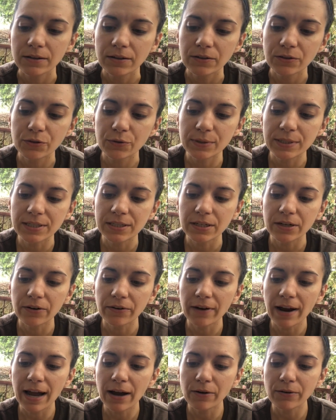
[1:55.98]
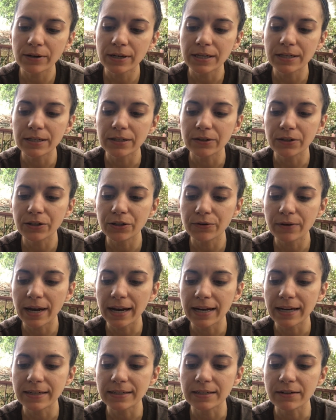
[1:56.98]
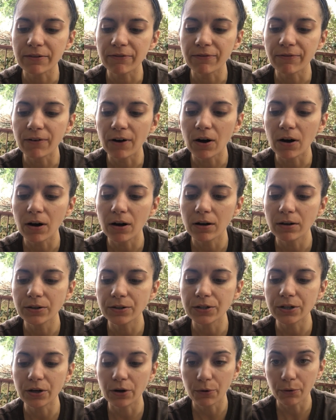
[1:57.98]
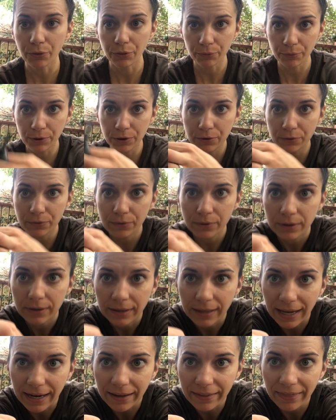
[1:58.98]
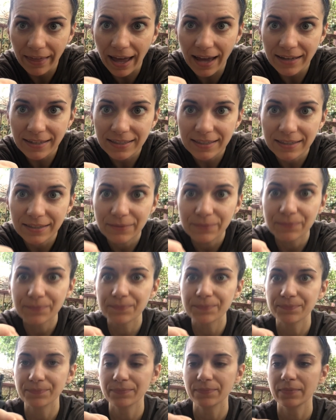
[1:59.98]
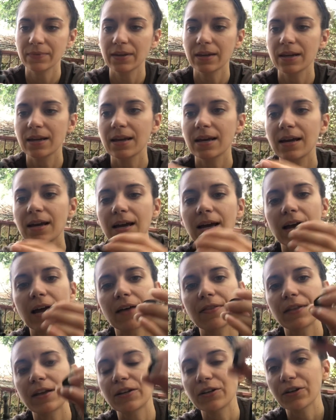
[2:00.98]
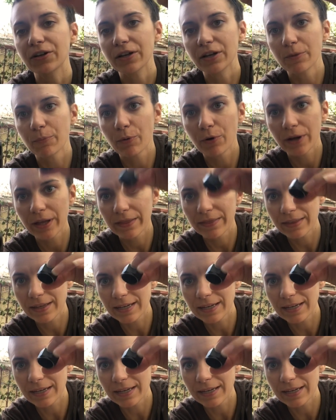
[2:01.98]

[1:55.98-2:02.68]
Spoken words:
twist it around until you get it to go through like that. And then you're going to put the